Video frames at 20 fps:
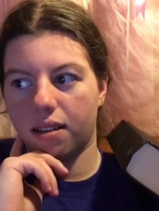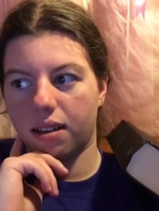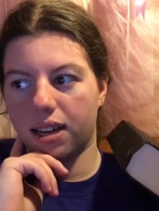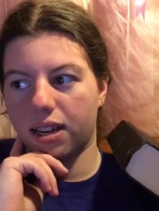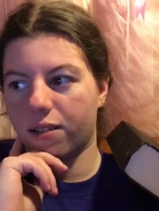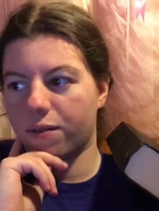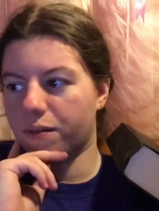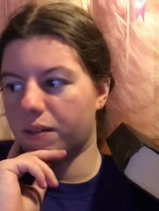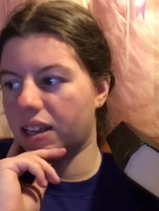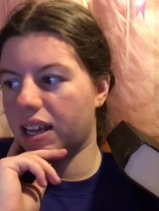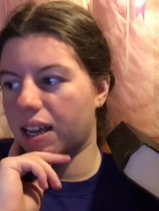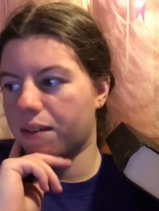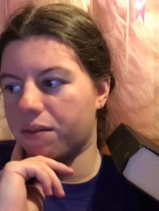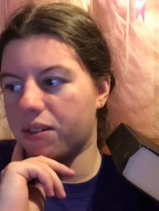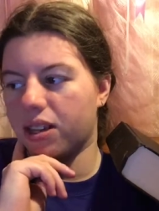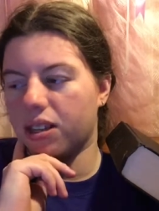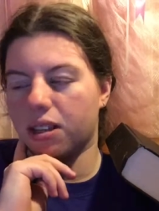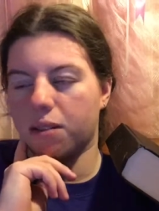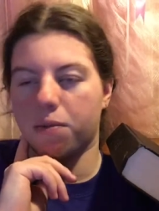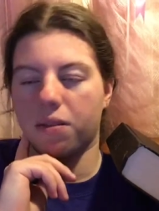I don't really have
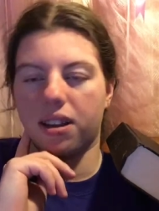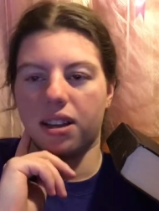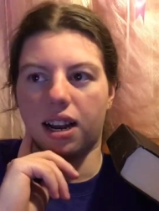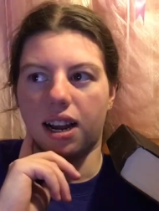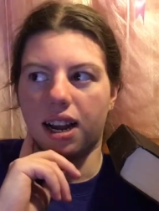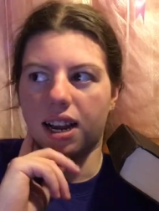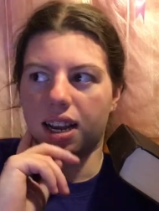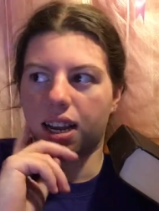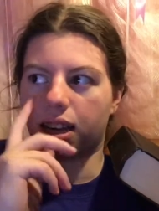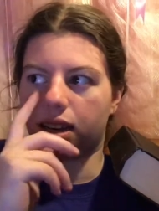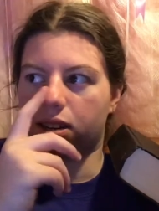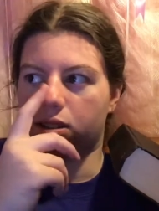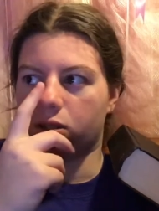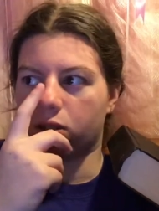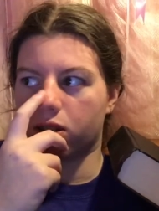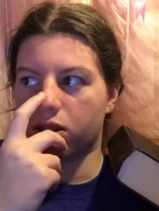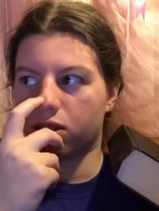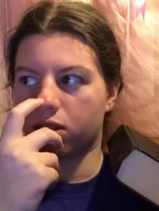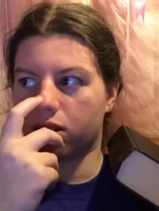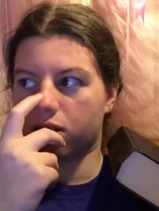anything planned. I had an
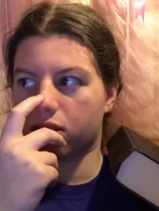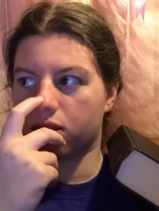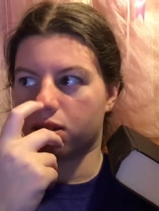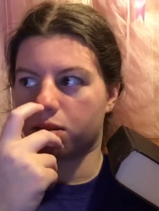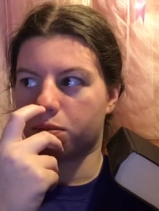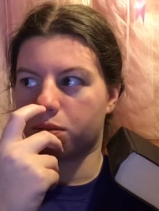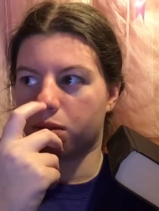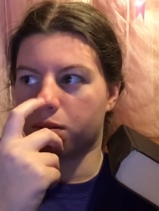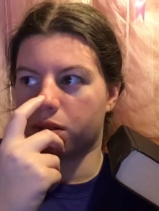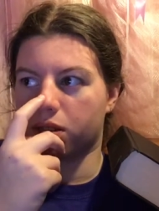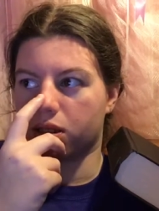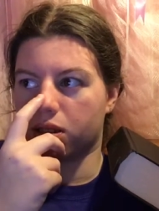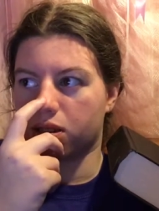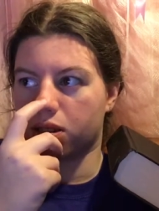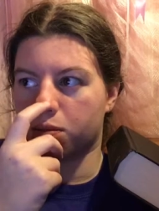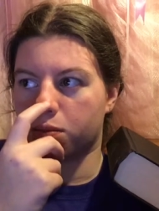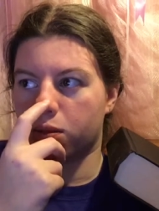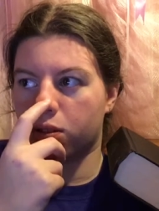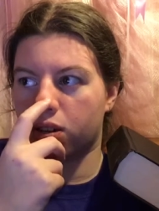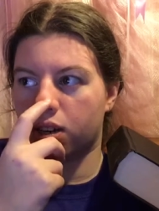orthodontist appointment
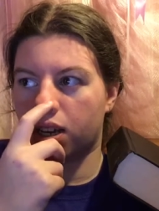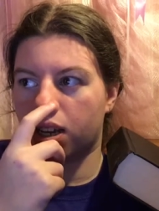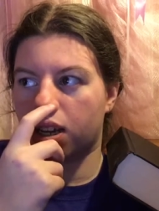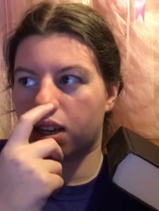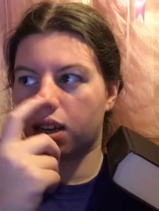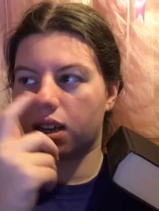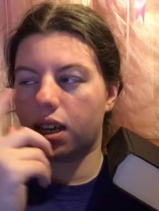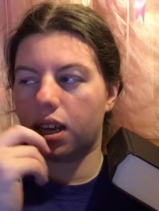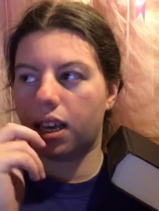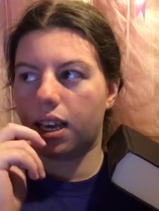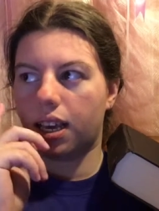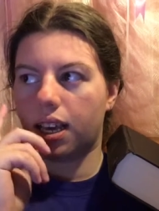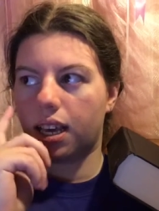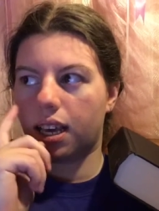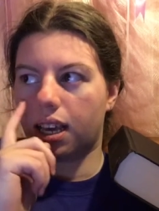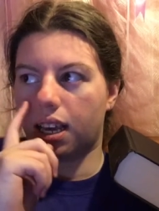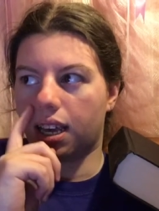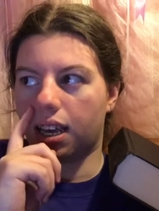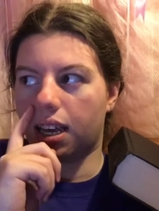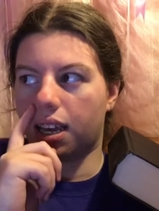this morning,
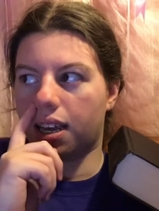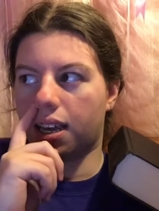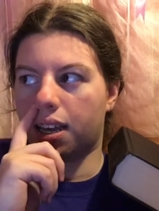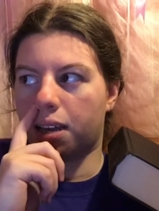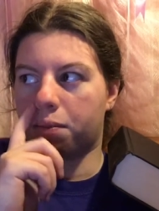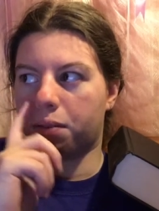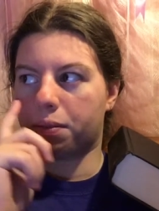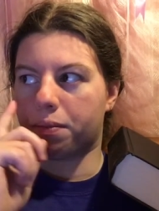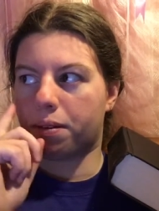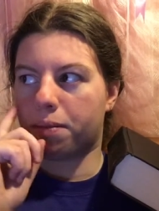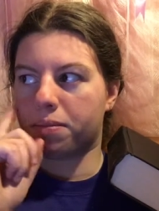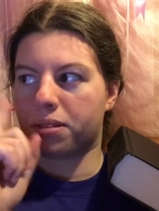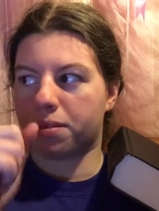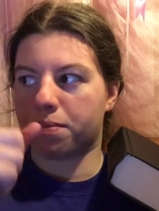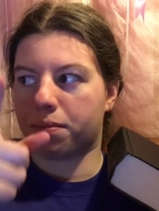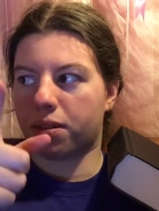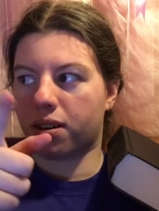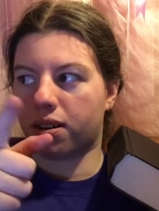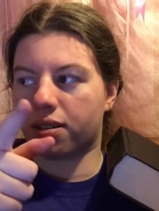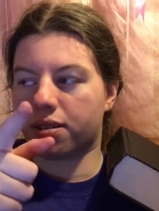and my mom's
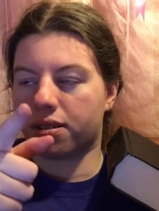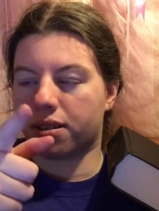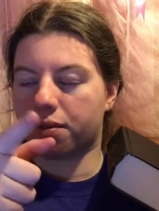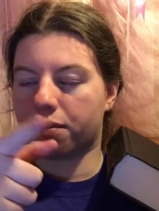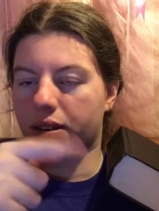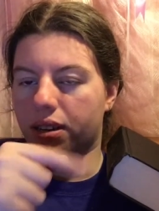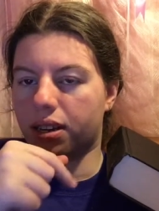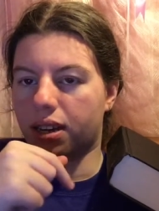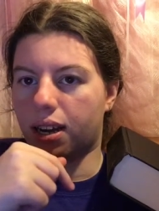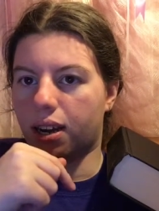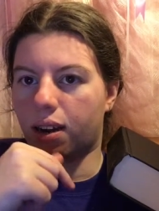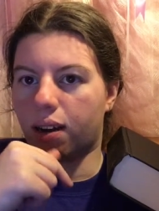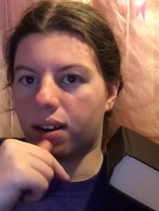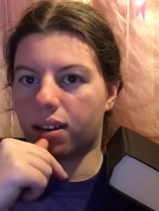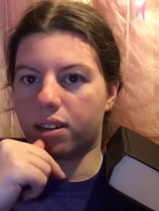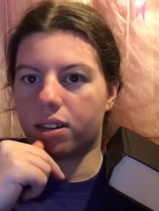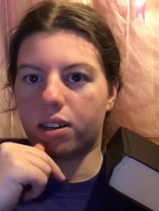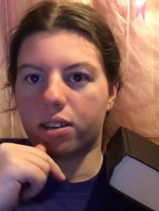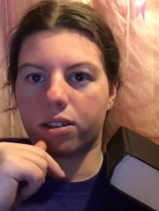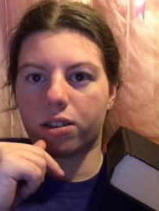in Boston right now at
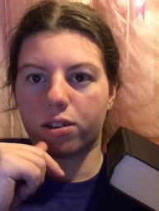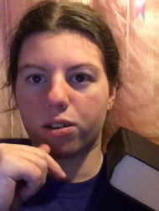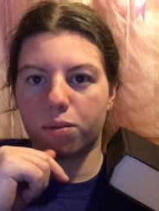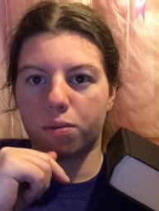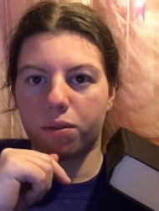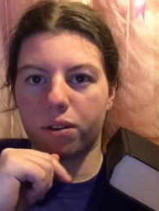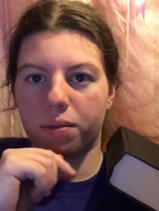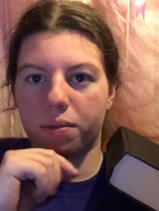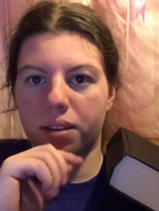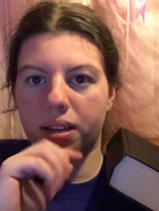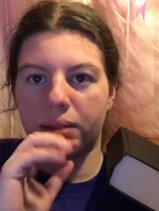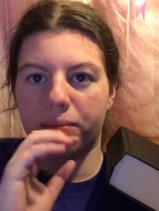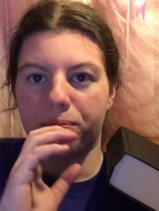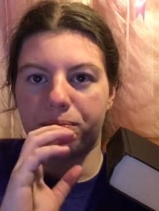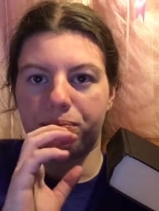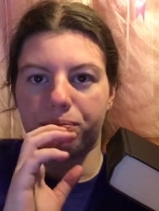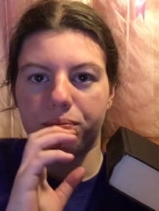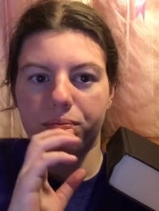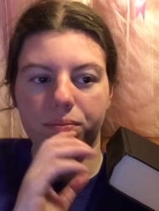a doctor's appointment.